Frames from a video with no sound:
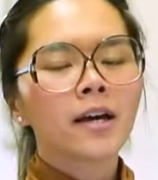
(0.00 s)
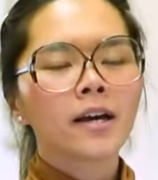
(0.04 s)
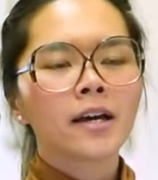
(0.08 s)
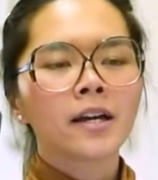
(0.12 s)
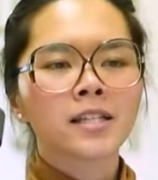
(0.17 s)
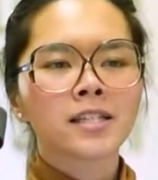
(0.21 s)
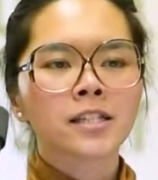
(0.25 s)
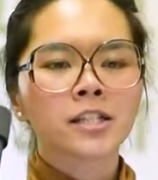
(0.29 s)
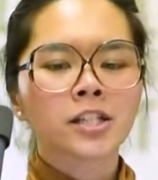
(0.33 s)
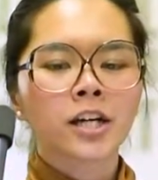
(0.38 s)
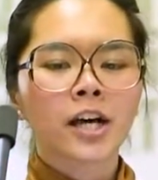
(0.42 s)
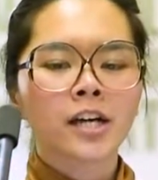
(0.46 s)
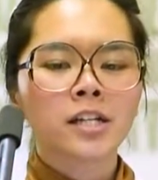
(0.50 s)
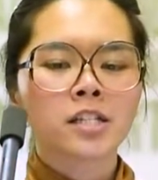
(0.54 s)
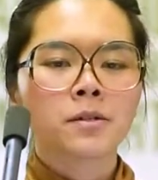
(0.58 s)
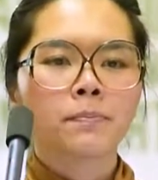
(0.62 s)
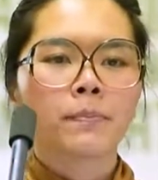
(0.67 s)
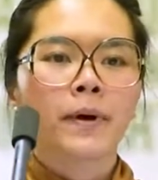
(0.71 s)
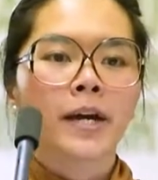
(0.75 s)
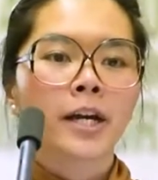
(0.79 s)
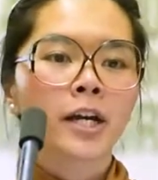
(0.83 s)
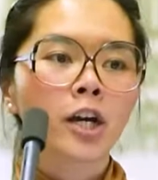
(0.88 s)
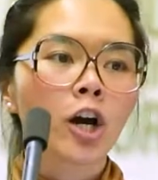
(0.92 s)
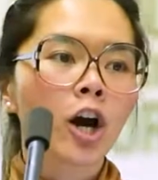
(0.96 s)
is judged
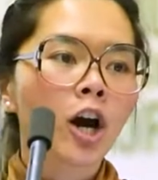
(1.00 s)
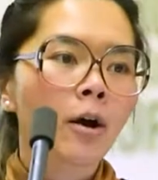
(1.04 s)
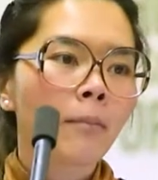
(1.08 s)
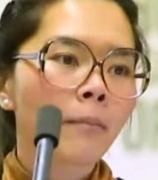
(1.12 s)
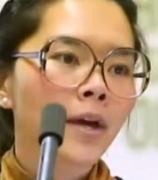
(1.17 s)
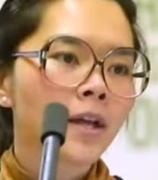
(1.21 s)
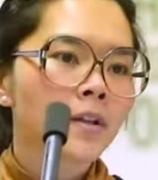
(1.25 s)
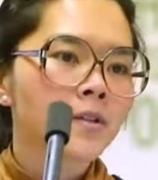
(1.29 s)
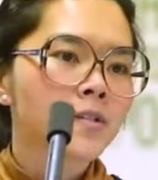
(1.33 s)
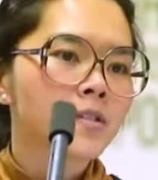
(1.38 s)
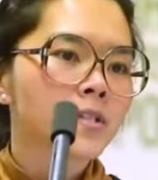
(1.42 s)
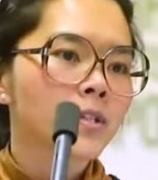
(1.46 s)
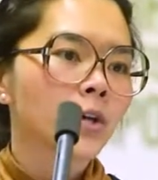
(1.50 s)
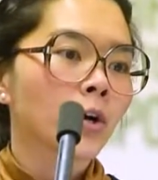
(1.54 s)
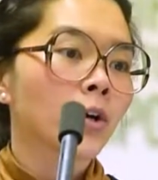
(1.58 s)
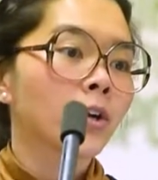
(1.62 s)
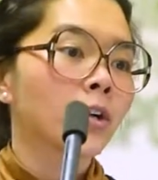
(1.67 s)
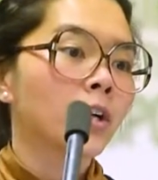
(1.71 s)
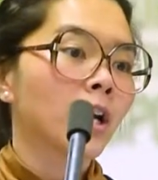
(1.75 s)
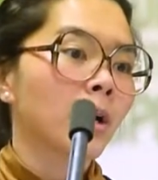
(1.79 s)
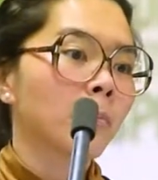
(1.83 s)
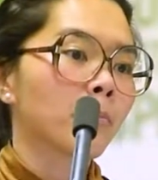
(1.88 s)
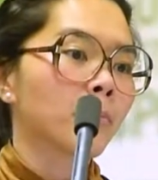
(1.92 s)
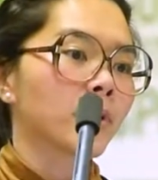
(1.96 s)
by comments or
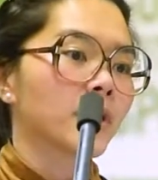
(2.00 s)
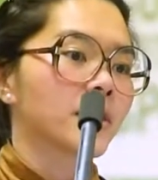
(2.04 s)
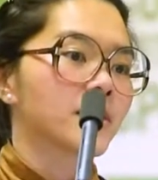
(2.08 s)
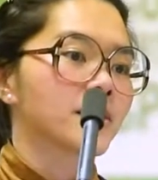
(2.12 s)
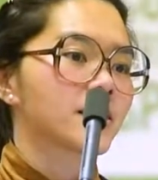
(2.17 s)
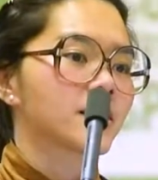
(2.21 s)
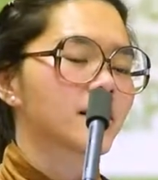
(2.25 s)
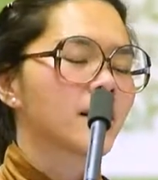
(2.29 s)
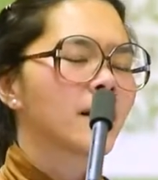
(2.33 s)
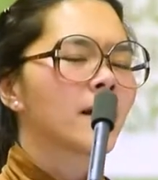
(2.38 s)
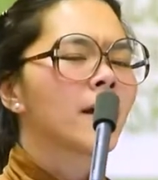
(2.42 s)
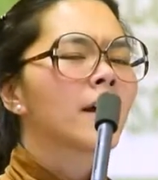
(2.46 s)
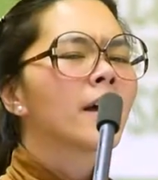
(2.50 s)
numbers.